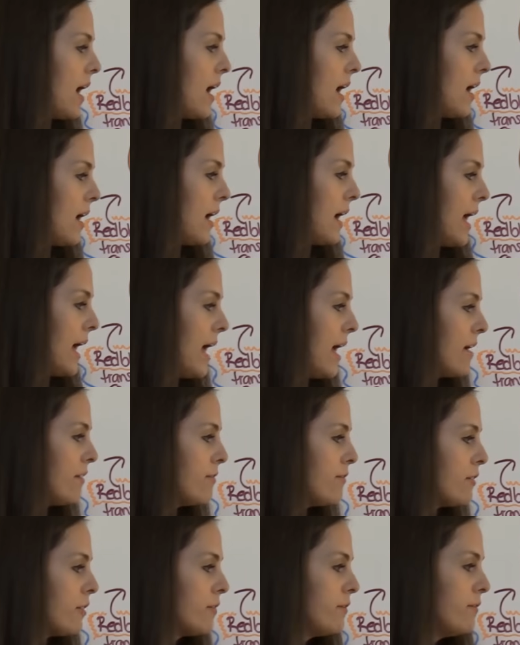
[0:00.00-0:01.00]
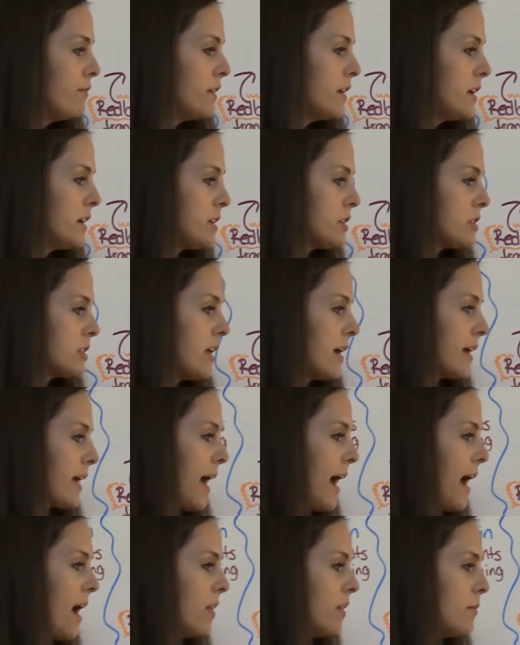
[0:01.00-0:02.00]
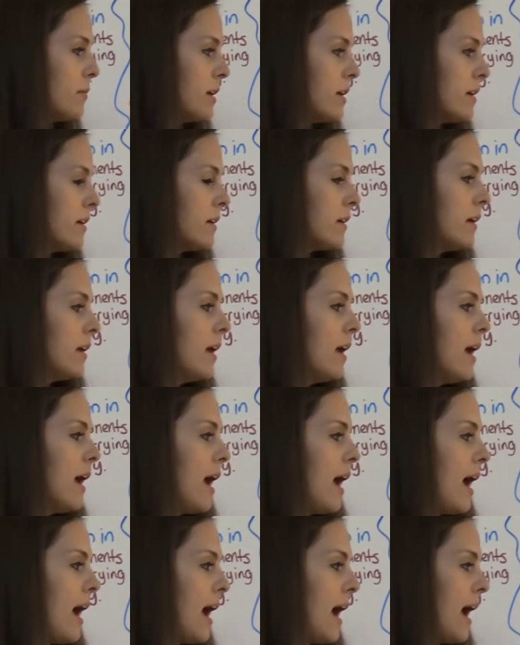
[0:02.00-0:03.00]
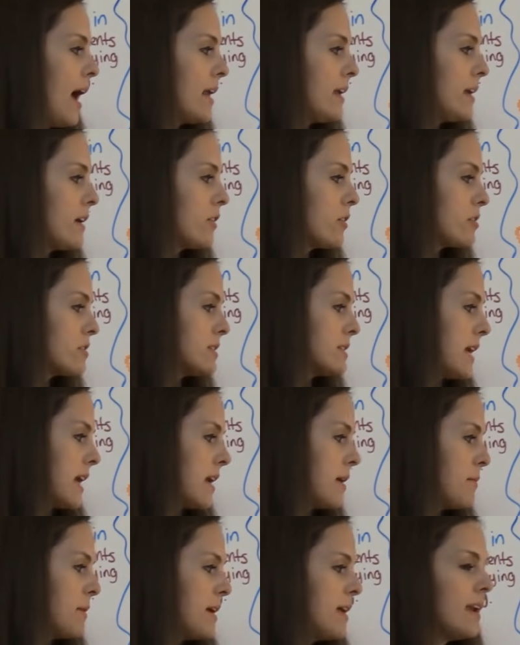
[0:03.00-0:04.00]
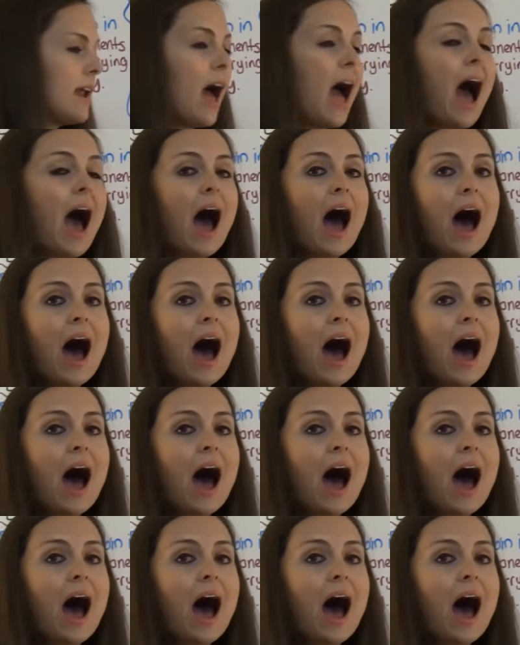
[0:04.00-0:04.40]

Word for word: F for fish like halibut, haddock or salmon.